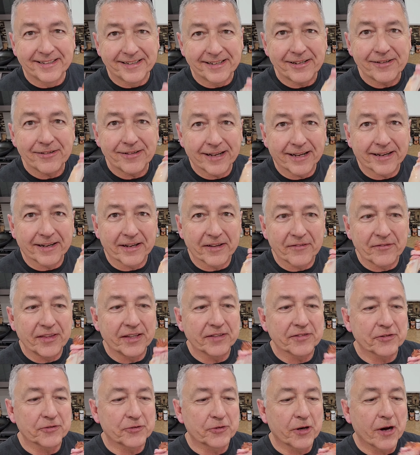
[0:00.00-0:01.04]
you got to give
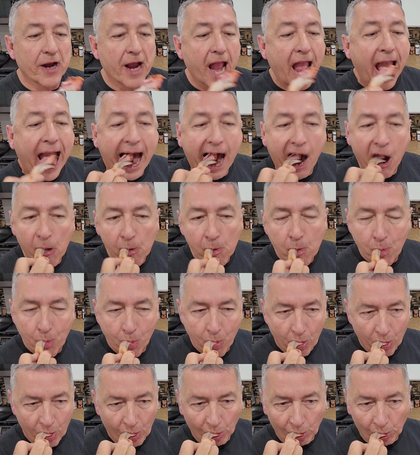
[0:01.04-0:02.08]
this a try.
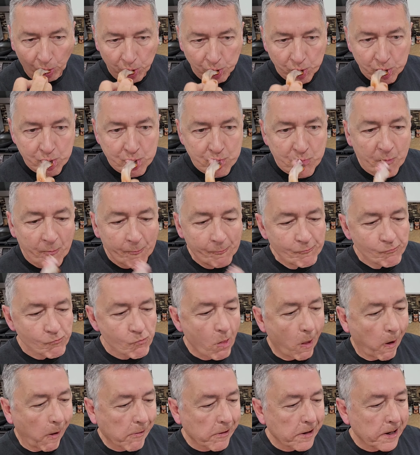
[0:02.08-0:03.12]
All
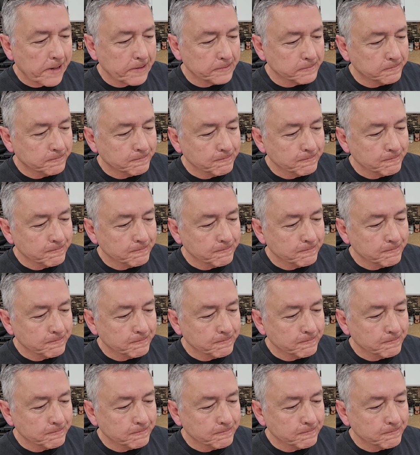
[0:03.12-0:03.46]
right.